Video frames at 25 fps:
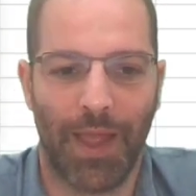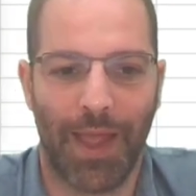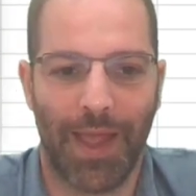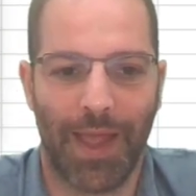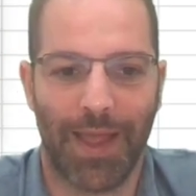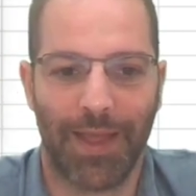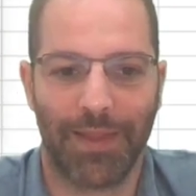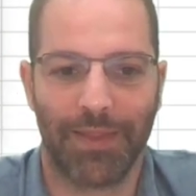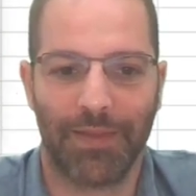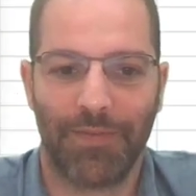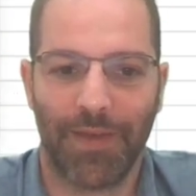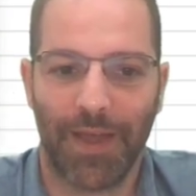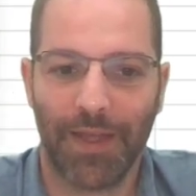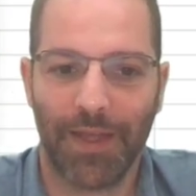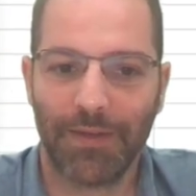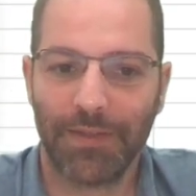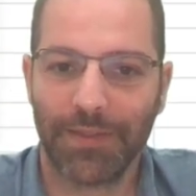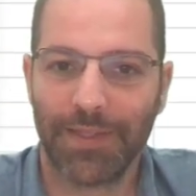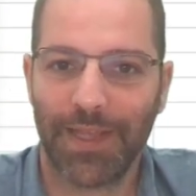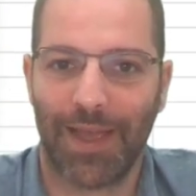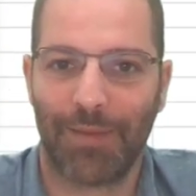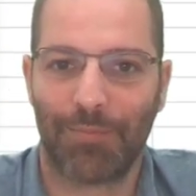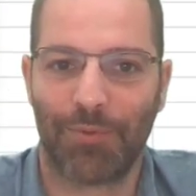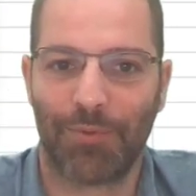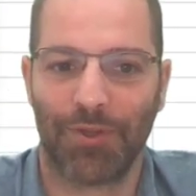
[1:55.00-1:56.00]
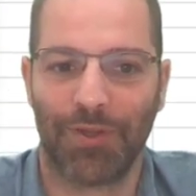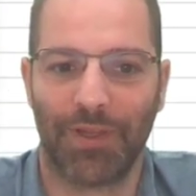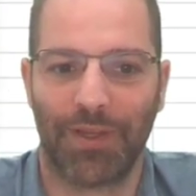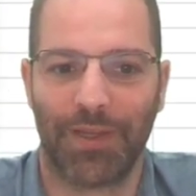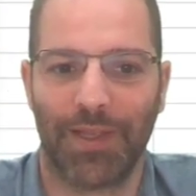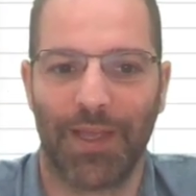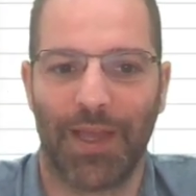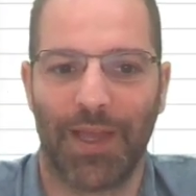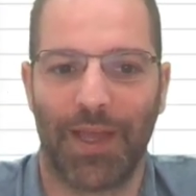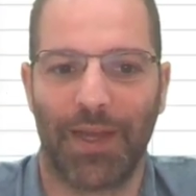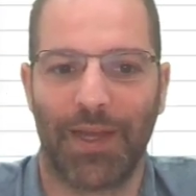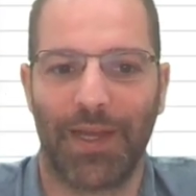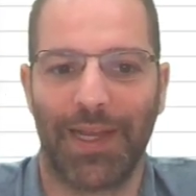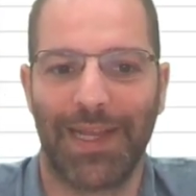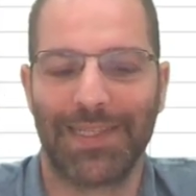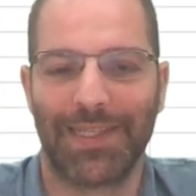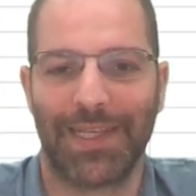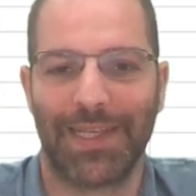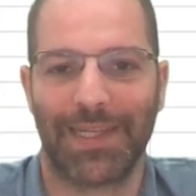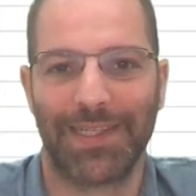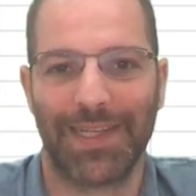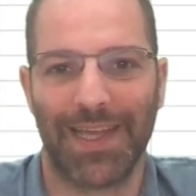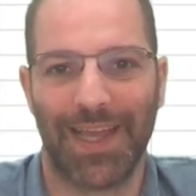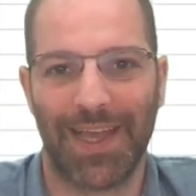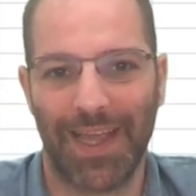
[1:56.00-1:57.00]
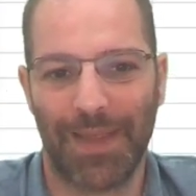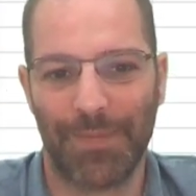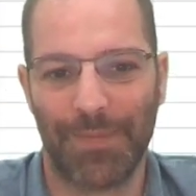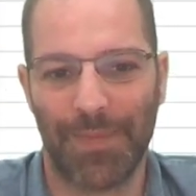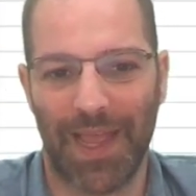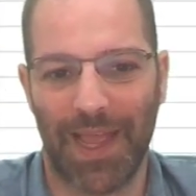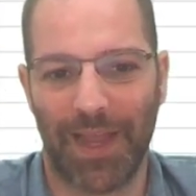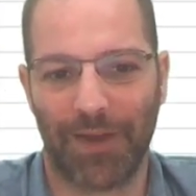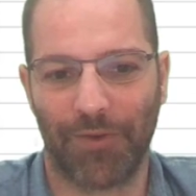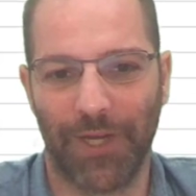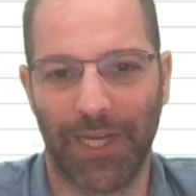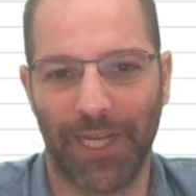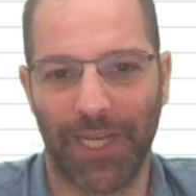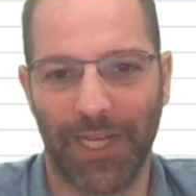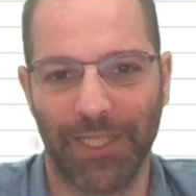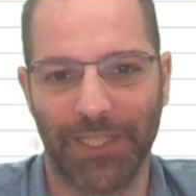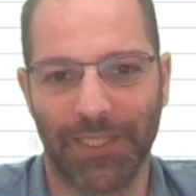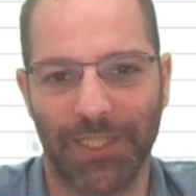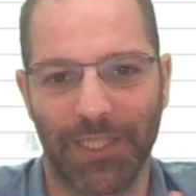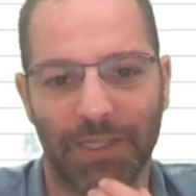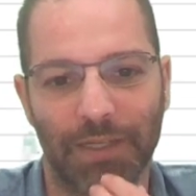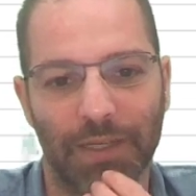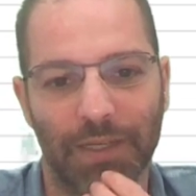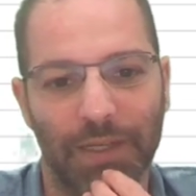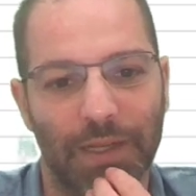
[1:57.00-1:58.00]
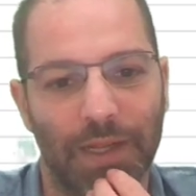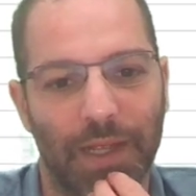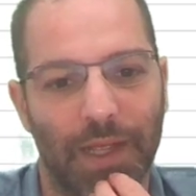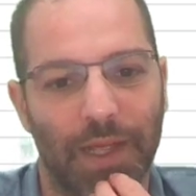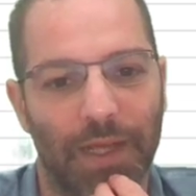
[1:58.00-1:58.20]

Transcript: And the final tab we're looking at is a time aggregation.